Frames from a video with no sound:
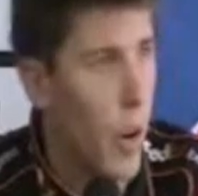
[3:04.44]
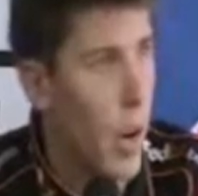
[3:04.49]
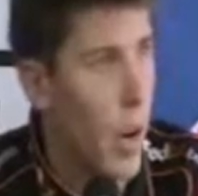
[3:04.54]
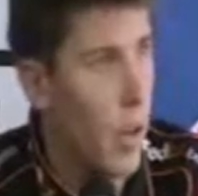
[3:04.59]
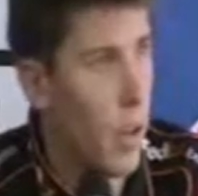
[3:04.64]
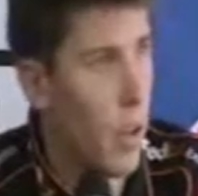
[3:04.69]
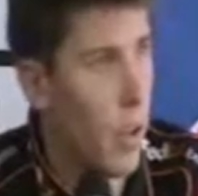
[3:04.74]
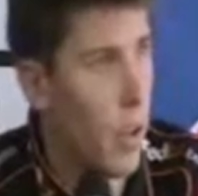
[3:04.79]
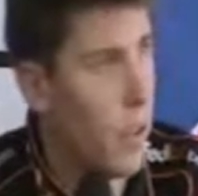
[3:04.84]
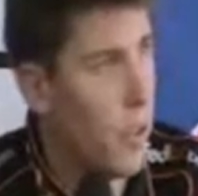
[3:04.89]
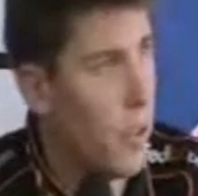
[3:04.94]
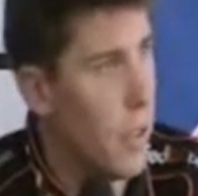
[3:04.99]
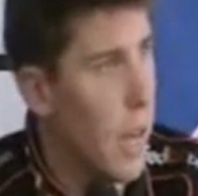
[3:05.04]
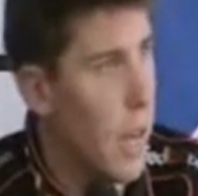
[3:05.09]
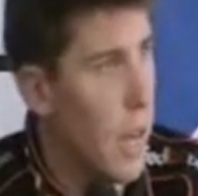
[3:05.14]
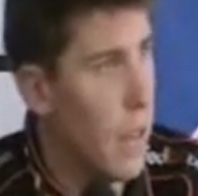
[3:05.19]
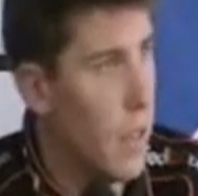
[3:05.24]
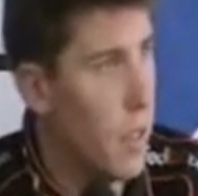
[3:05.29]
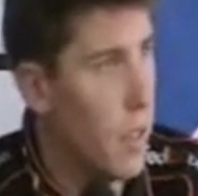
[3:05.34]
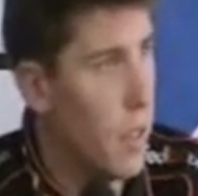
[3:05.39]
to those guys,
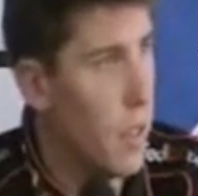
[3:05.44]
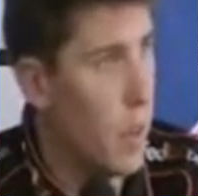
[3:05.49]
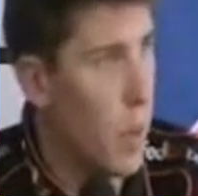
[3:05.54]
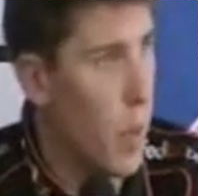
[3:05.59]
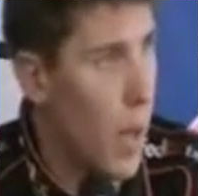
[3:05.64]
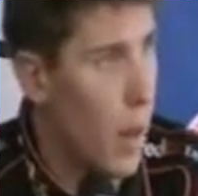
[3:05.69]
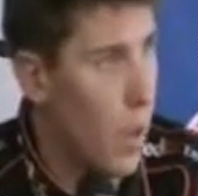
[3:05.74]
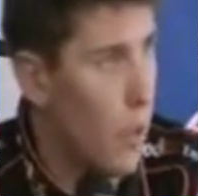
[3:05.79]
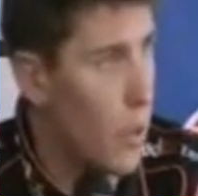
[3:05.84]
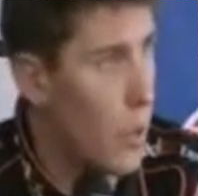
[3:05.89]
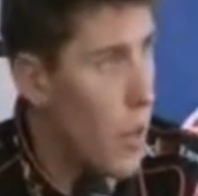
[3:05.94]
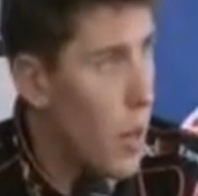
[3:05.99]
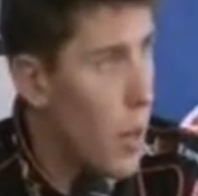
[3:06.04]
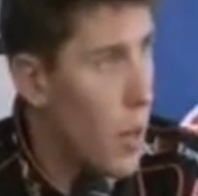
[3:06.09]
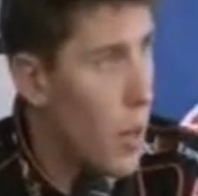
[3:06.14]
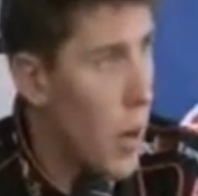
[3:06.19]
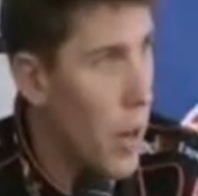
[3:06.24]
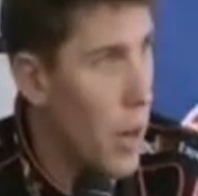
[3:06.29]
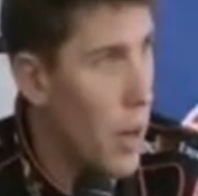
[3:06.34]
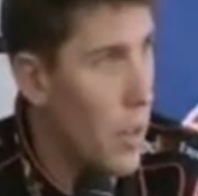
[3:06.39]
about a straightaway or
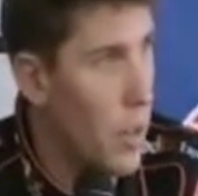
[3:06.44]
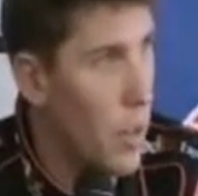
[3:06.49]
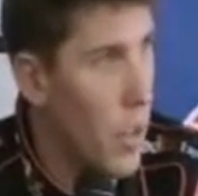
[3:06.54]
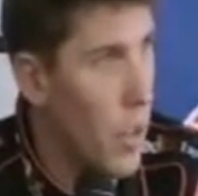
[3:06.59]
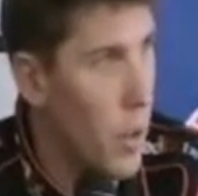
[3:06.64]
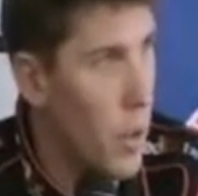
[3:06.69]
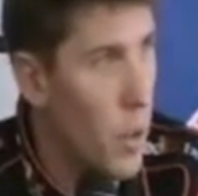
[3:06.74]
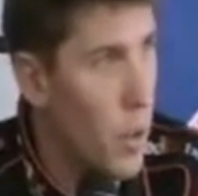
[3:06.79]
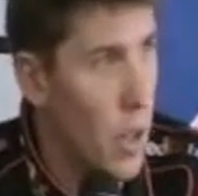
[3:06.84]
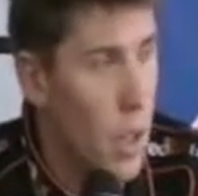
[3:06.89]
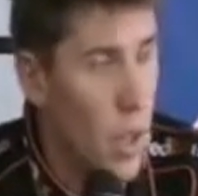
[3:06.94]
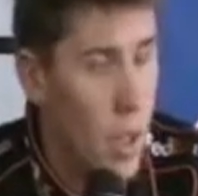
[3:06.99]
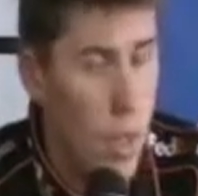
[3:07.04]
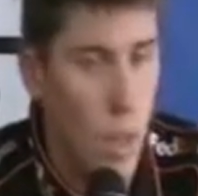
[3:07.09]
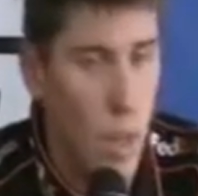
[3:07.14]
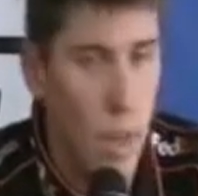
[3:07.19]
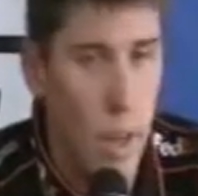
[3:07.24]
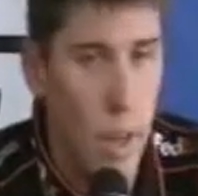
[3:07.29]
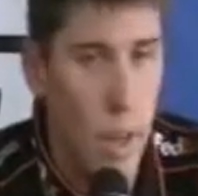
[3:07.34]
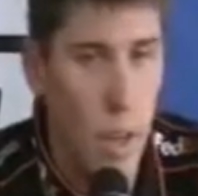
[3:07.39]
so,
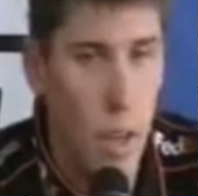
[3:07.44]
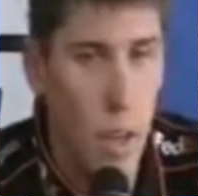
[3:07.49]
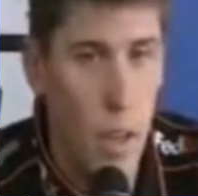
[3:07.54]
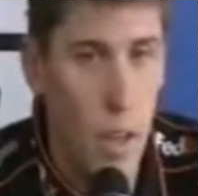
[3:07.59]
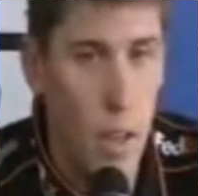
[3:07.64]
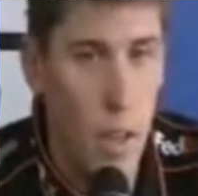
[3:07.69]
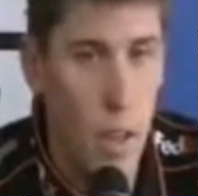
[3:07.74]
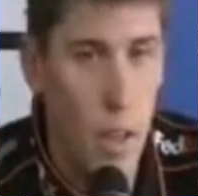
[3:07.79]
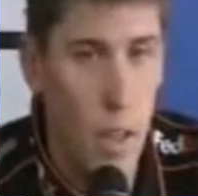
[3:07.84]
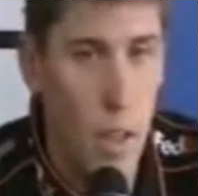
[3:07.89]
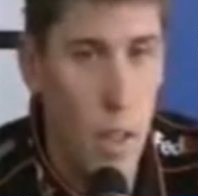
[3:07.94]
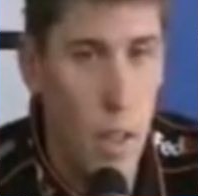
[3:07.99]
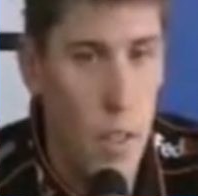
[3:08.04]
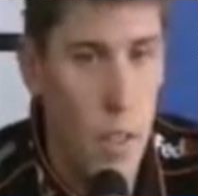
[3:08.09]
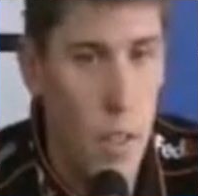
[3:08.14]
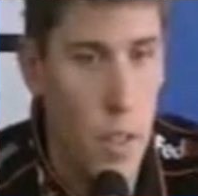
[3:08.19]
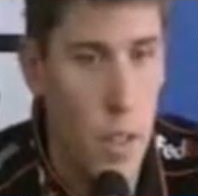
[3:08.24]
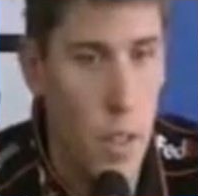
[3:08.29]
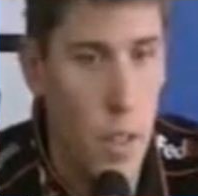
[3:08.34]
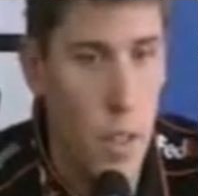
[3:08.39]
until
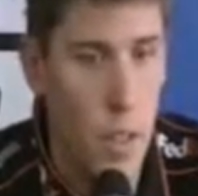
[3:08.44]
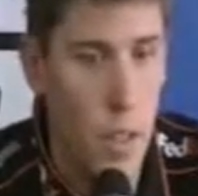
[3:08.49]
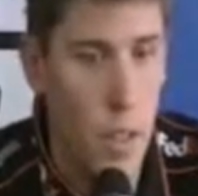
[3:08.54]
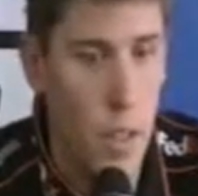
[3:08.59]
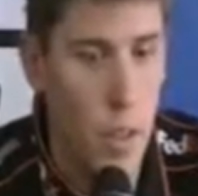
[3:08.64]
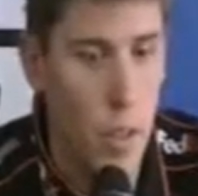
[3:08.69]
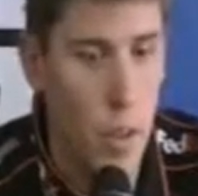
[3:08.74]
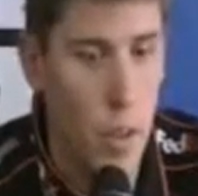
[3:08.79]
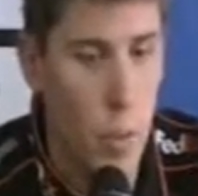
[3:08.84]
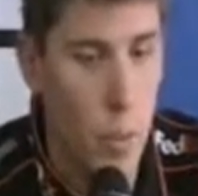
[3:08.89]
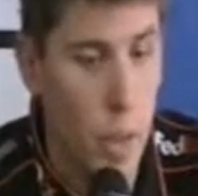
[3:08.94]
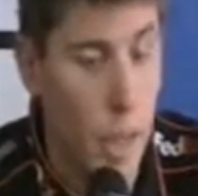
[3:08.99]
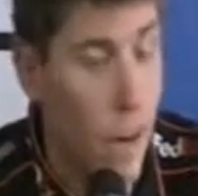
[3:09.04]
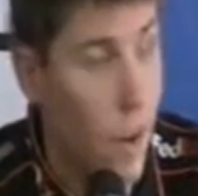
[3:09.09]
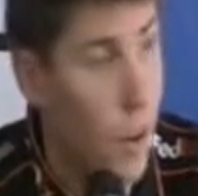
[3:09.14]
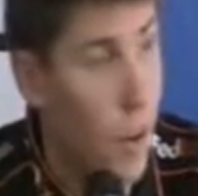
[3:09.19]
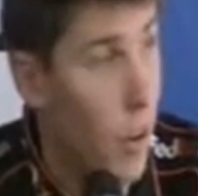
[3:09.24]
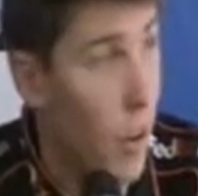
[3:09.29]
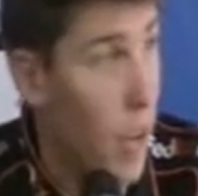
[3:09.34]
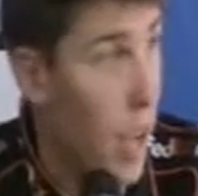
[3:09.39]
about 100
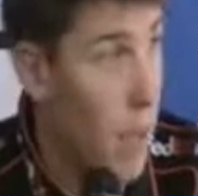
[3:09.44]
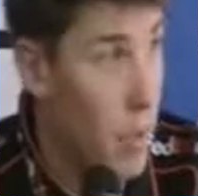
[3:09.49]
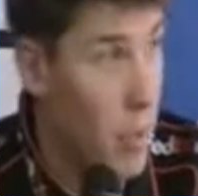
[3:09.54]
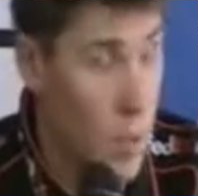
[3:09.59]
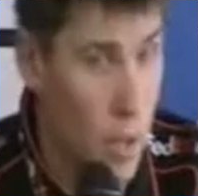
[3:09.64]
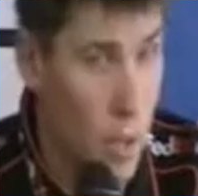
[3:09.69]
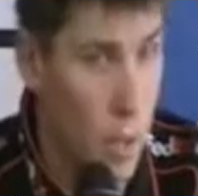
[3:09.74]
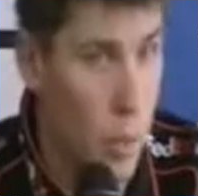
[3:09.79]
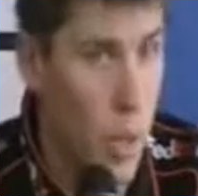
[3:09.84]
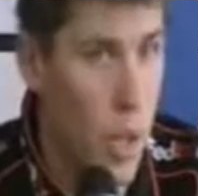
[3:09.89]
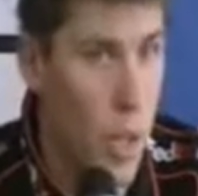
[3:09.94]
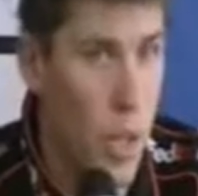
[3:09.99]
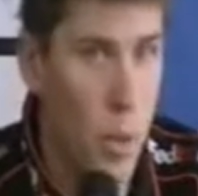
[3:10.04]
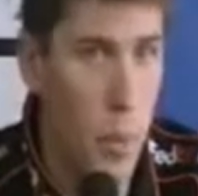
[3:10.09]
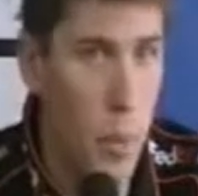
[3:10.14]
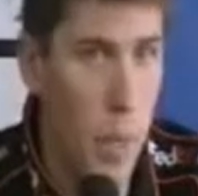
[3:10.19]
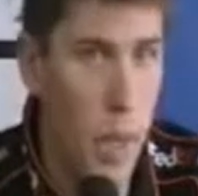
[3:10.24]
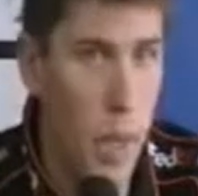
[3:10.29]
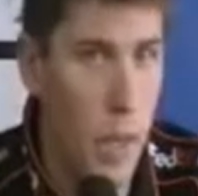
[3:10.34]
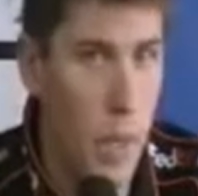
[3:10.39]
laps, and then we'd come
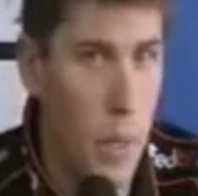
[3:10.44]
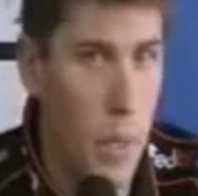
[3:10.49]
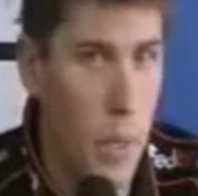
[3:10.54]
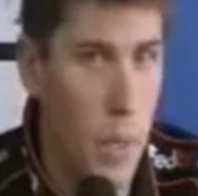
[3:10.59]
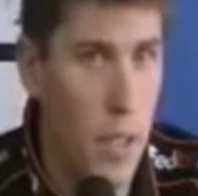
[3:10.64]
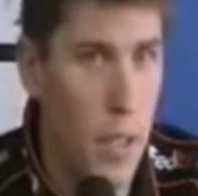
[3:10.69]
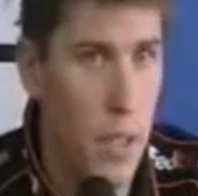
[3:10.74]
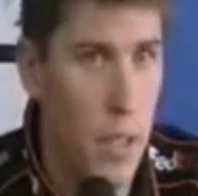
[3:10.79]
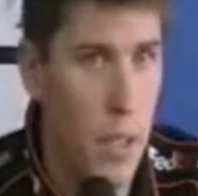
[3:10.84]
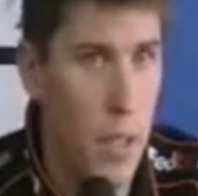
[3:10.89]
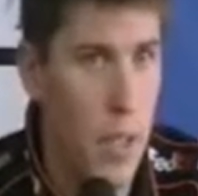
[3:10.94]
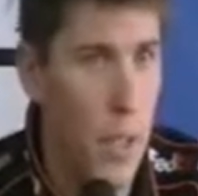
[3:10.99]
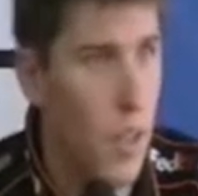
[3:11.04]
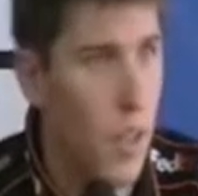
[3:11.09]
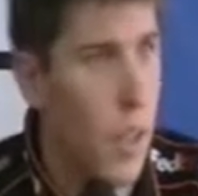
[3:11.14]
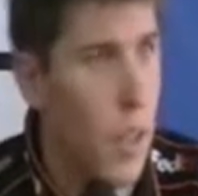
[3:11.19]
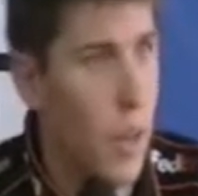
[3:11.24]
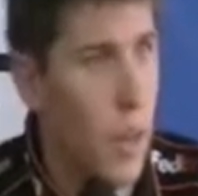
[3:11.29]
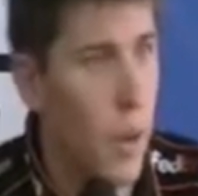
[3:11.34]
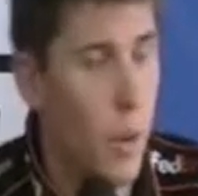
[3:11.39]
in. But you
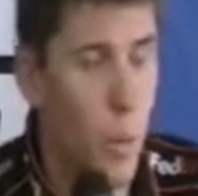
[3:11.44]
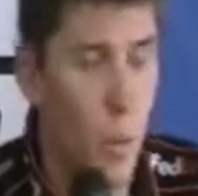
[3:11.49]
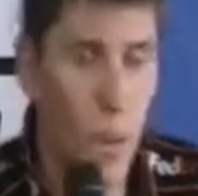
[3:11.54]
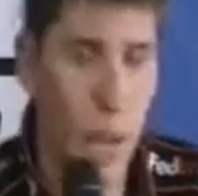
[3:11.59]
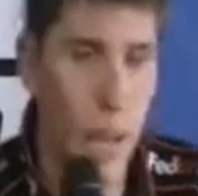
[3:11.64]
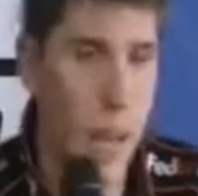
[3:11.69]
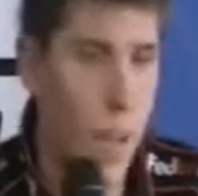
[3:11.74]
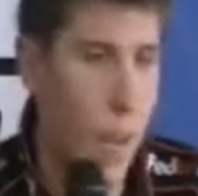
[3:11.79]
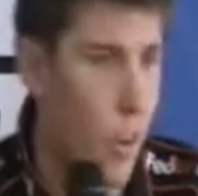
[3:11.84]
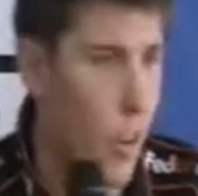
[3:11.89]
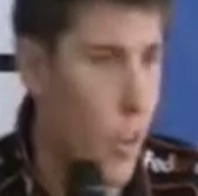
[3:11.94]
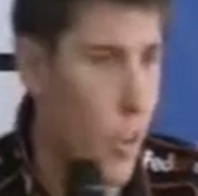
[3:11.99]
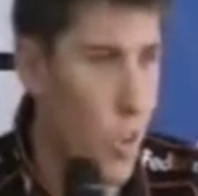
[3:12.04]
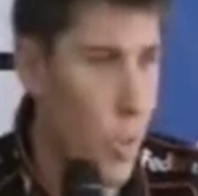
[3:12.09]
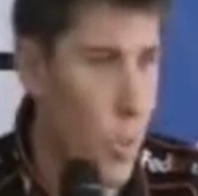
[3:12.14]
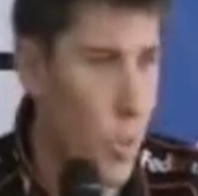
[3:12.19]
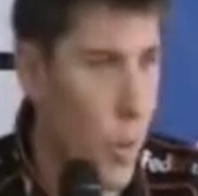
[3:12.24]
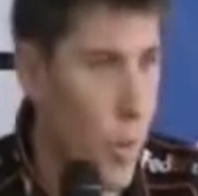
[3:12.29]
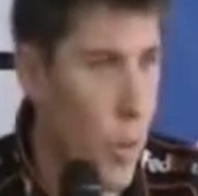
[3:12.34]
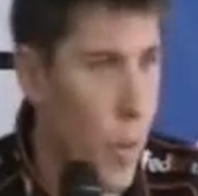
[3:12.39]
know, we had that caution with
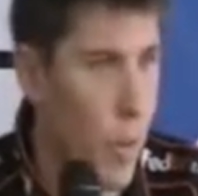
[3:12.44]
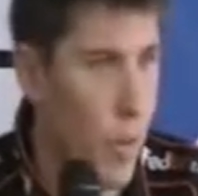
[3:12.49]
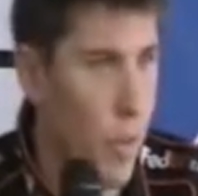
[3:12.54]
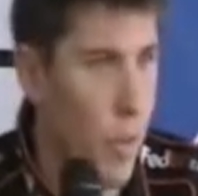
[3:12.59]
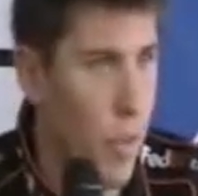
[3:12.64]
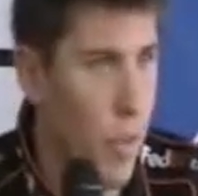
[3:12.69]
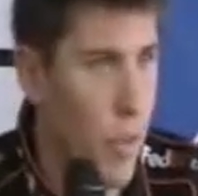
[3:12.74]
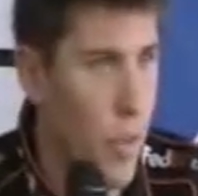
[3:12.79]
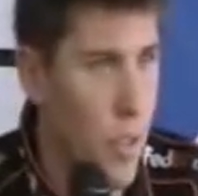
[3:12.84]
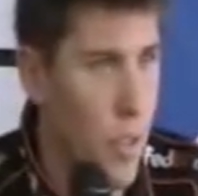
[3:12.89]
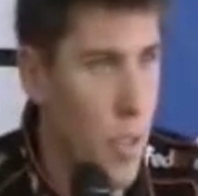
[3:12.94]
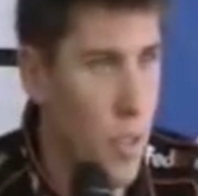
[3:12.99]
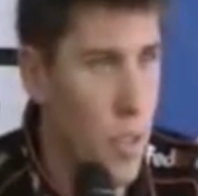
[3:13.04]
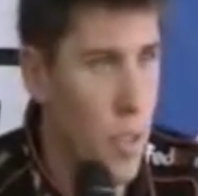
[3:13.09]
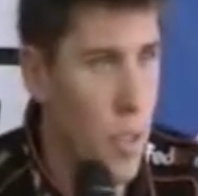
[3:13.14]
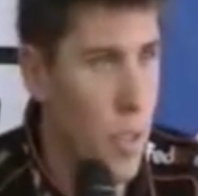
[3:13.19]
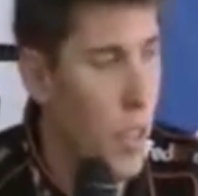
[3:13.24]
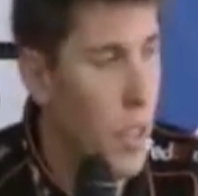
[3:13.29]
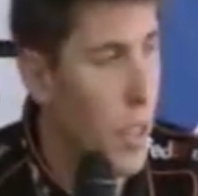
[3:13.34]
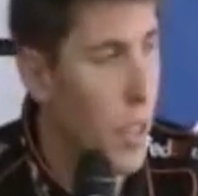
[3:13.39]
about 50 or 60 to
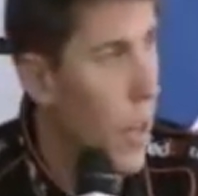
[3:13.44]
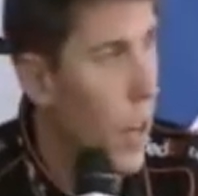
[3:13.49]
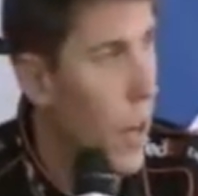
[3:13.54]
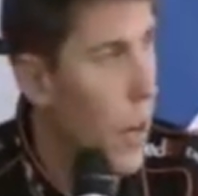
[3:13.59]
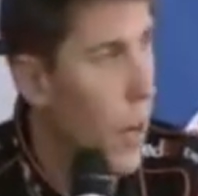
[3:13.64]
go.